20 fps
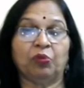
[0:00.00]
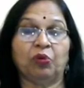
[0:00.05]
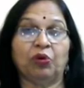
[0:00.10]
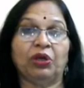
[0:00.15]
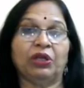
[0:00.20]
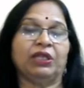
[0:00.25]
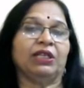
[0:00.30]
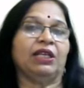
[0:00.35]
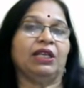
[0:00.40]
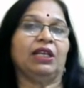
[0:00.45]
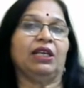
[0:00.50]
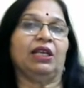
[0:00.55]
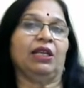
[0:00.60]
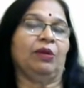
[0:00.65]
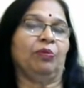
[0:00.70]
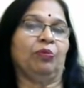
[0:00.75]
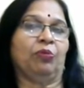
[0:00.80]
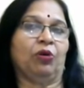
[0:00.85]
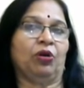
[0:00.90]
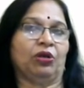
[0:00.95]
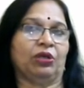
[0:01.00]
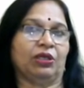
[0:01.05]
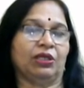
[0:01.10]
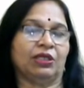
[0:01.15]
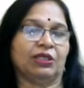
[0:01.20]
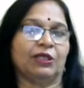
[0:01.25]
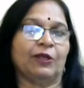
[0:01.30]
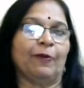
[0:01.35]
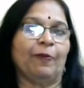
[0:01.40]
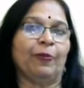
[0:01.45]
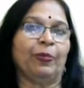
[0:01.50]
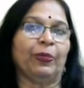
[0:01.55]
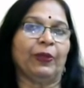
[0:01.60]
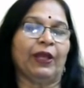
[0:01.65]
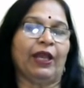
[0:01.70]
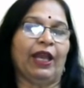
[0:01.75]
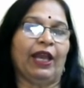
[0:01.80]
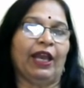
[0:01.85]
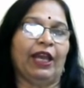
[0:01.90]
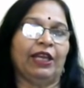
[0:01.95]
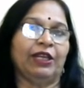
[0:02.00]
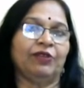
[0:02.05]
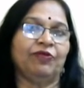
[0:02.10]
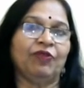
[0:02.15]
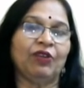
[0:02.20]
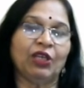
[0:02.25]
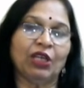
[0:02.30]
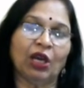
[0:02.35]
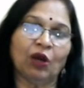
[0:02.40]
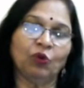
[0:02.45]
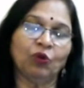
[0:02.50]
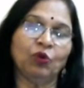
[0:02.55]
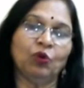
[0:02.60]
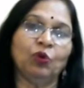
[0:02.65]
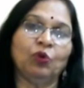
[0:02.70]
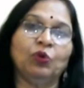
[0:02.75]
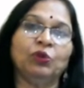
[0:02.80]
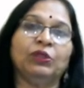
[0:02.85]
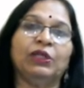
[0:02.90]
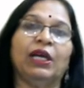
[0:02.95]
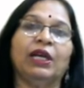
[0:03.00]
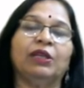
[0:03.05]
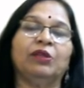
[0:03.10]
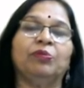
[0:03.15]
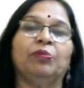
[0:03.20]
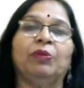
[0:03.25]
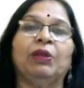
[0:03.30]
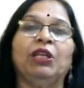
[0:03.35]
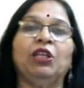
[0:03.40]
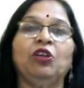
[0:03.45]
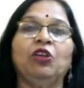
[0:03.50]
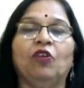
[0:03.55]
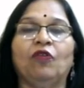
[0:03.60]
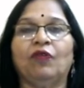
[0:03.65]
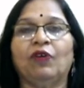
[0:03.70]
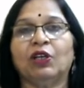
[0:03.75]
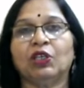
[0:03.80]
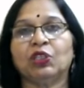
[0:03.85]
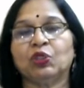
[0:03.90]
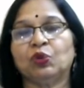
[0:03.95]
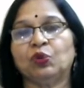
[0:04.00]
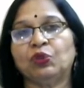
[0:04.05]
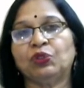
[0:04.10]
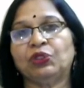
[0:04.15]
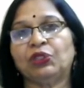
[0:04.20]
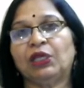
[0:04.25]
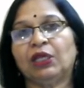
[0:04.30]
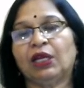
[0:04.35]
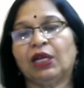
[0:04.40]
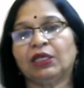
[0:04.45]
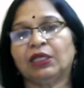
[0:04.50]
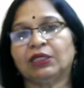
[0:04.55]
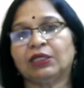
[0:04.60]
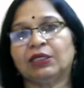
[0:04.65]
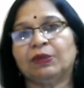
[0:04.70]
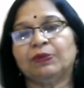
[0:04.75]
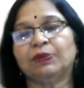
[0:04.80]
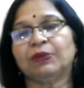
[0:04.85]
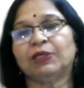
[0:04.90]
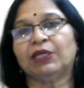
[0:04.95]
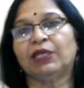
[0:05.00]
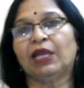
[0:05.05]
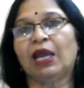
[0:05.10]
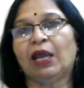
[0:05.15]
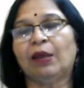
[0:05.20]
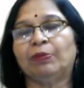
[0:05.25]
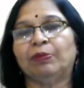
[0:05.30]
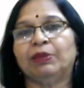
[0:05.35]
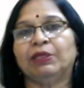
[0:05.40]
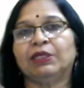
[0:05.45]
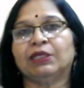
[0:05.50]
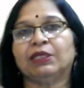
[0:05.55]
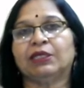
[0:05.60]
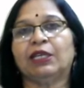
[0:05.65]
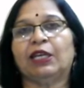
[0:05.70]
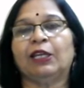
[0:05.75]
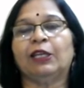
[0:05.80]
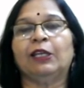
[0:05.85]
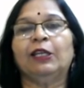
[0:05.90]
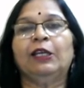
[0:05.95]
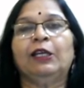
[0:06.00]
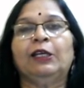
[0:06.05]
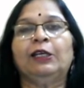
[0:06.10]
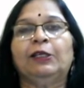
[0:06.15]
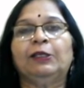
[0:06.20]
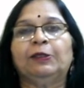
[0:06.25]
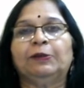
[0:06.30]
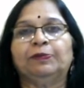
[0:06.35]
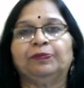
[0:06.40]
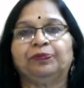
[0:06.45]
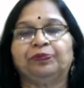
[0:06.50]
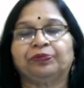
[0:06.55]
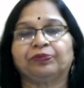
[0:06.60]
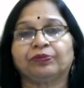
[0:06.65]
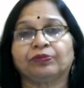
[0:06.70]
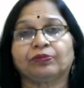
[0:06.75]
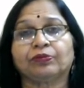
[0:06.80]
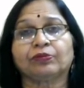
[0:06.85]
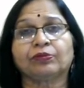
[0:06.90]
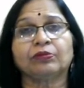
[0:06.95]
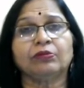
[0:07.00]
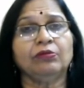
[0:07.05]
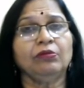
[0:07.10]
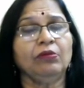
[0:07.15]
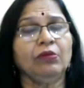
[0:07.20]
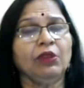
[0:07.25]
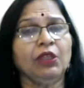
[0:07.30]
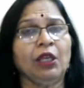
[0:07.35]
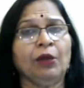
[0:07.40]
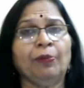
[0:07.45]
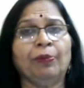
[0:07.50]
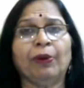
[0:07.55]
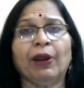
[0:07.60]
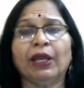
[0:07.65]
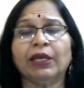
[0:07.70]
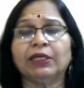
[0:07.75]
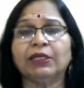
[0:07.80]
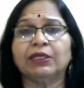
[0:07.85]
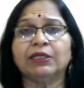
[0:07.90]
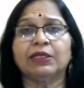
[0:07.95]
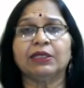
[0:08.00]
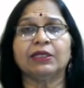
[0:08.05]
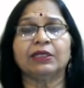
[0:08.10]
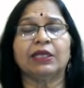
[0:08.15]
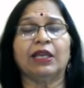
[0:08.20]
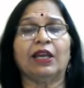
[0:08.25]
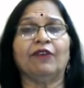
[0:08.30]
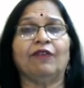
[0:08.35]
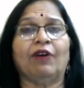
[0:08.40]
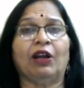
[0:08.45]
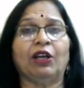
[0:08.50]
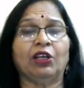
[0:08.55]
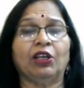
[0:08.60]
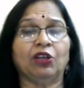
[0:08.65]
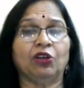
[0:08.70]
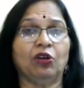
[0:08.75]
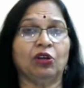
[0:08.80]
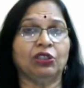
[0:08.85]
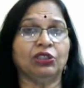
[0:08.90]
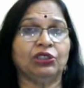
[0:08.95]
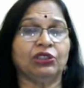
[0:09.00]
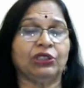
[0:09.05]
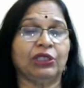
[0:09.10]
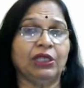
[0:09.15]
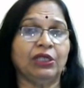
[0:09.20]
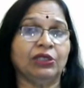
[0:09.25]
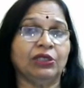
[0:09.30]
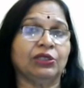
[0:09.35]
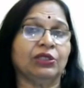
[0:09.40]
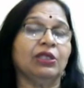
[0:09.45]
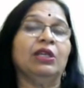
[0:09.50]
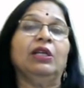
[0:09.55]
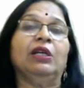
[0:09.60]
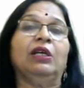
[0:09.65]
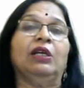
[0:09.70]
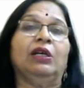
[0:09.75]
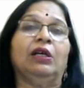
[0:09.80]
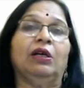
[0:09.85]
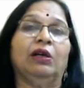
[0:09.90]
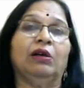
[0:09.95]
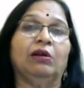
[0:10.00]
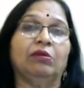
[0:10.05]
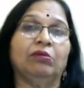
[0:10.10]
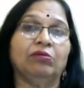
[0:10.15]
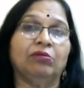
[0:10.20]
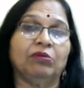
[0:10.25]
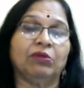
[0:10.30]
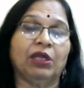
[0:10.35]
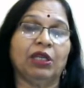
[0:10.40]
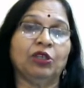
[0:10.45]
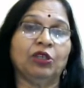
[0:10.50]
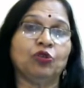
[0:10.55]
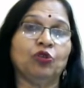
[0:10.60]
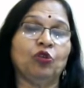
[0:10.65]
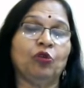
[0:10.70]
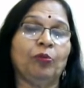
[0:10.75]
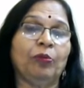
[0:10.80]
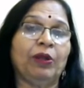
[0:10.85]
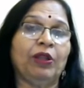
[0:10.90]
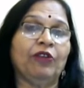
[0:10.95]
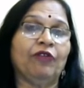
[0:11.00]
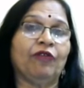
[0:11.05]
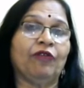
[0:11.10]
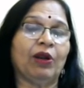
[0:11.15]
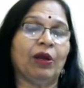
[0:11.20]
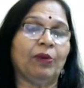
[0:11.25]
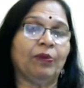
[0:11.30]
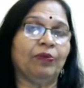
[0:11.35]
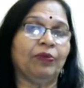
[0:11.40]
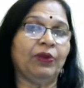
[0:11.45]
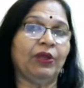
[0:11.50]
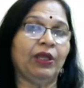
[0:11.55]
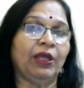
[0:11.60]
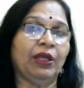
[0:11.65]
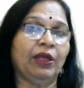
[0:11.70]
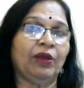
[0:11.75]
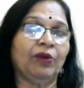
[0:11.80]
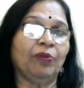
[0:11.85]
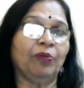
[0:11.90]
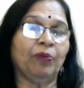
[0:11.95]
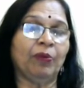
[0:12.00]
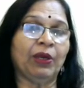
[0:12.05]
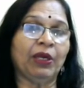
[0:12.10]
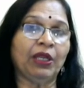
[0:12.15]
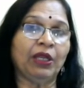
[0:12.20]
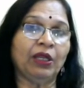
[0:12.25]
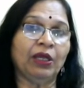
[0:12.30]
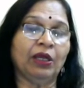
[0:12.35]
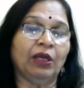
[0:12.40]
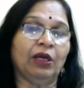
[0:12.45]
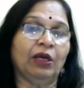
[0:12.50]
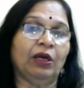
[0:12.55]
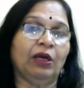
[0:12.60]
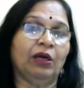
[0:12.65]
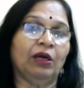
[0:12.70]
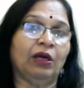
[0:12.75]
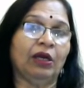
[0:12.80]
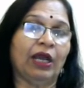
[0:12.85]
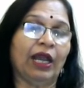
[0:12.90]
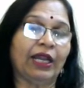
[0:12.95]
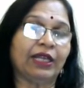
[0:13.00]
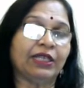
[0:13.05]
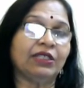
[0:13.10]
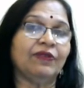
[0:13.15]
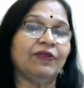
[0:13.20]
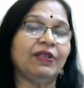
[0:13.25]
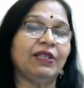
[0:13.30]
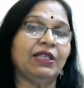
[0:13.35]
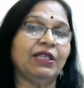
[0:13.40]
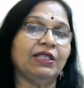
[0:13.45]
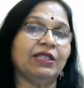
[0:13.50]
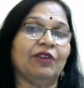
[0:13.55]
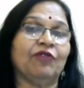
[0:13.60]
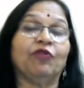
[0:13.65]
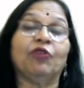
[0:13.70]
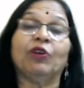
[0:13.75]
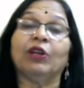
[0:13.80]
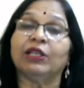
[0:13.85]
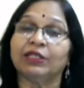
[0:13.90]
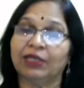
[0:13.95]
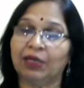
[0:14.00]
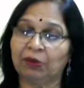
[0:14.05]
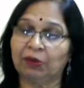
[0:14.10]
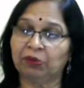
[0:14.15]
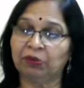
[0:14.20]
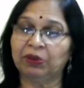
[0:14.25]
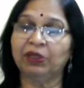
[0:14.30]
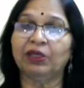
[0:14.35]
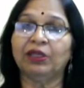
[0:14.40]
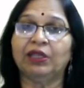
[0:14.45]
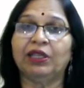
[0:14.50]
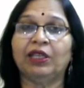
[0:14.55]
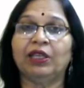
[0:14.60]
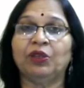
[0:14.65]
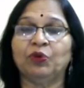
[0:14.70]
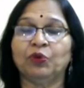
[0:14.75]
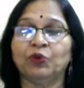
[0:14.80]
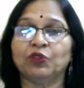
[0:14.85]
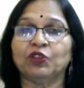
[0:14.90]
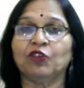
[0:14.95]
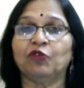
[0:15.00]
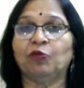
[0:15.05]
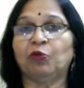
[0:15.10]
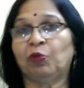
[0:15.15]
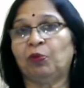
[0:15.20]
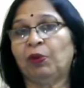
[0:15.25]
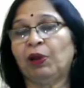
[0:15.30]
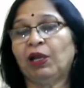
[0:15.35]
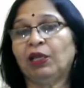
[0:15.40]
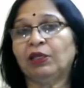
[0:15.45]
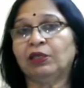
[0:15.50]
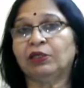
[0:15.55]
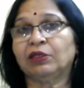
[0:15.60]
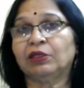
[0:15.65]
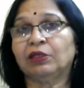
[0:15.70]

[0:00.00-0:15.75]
political importance. And we now know that many of our social customs and habits and mm, practices have undergone change. It could be from the many activities that, for example, the use of mobile